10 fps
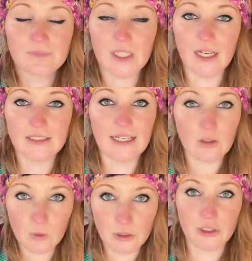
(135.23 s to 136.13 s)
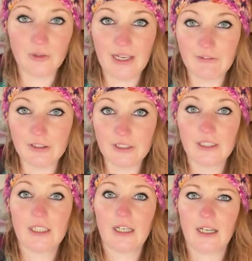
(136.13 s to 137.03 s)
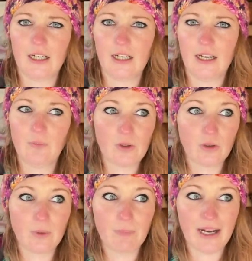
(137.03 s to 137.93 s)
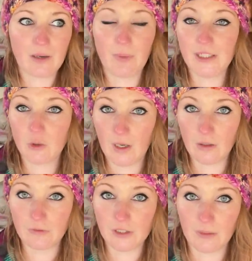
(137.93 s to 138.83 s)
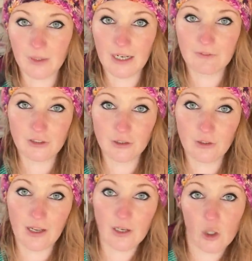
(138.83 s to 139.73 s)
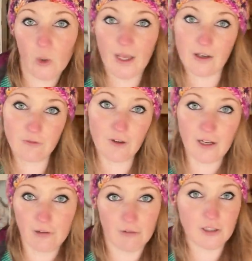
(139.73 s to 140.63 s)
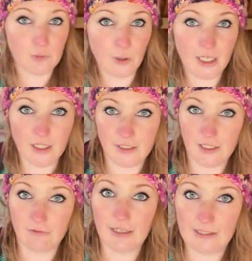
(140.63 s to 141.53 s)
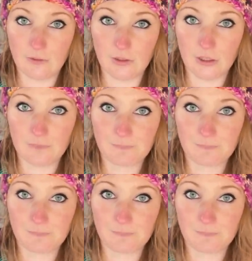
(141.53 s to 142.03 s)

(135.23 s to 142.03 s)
It's now 10:45, and we've got to be back by 12, so I'm going to have to do like quick fire raspberry cutting round.